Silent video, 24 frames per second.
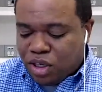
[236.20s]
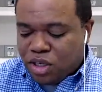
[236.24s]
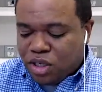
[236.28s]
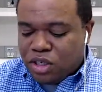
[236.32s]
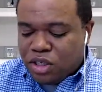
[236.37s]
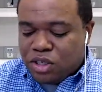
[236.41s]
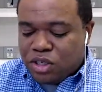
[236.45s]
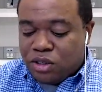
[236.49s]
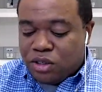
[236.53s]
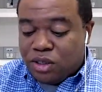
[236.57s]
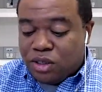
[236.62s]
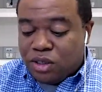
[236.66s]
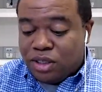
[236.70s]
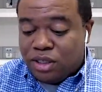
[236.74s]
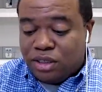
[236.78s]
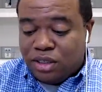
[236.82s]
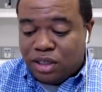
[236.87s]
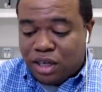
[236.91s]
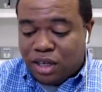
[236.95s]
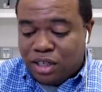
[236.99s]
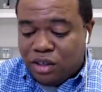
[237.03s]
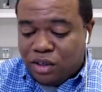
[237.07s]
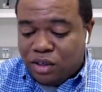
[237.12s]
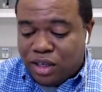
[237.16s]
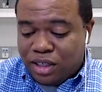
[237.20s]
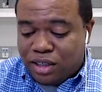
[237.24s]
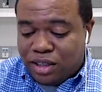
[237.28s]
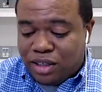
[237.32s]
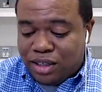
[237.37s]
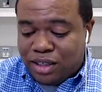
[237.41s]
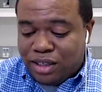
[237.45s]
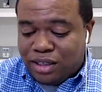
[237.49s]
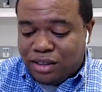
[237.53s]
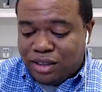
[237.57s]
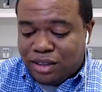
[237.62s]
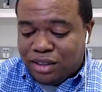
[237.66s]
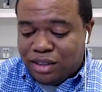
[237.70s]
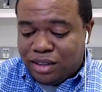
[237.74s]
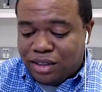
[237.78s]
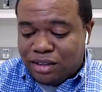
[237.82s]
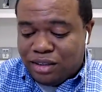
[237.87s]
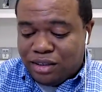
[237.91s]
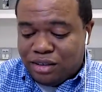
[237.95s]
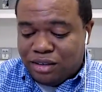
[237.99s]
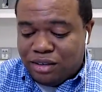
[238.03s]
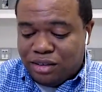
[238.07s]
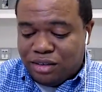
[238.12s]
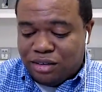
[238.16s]
So then you get there
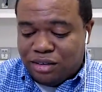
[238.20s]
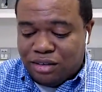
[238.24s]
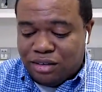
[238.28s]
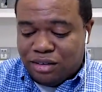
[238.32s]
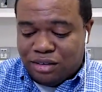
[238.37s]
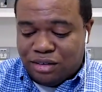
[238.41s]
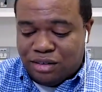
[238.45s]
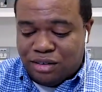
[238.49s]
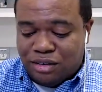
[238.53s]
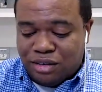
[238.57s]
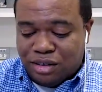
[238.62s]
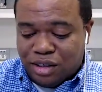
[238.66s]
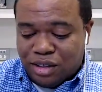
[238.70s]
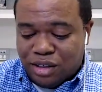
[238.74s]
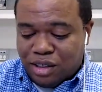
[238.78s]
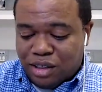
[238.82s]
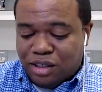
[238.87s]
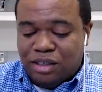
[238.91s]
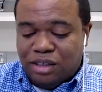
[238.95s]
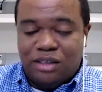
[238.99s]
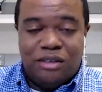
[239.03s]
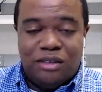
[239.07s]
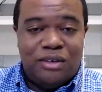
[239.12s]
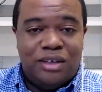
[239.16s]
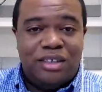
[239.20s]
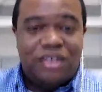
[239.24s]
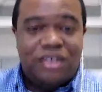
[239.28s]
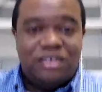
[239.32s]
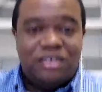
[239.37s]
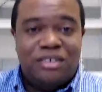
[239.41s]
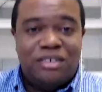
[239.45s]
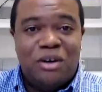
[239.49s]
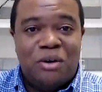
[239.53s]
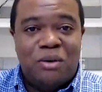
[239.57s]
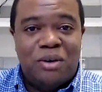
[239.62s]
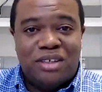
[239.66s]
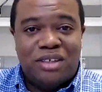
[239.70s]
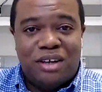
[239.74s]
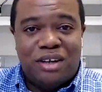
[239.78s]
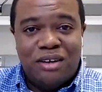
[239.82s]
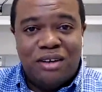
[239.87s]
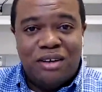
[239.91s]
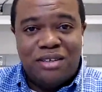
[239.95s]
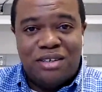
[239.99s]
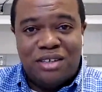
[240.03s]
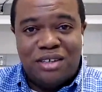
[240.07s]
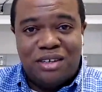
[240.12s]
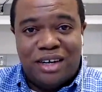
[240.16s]
and you know what? No one
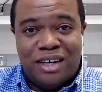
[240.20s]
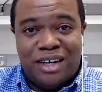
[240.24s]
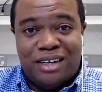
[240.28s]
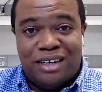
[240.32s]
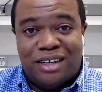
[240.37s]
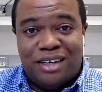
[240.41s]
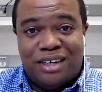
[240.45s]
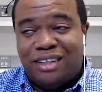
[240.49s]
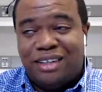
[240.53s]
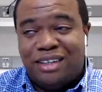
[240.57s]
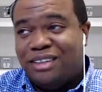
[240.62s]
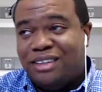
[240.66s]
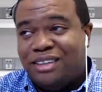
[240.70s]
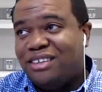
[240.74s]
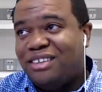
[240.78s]
talks to you that night.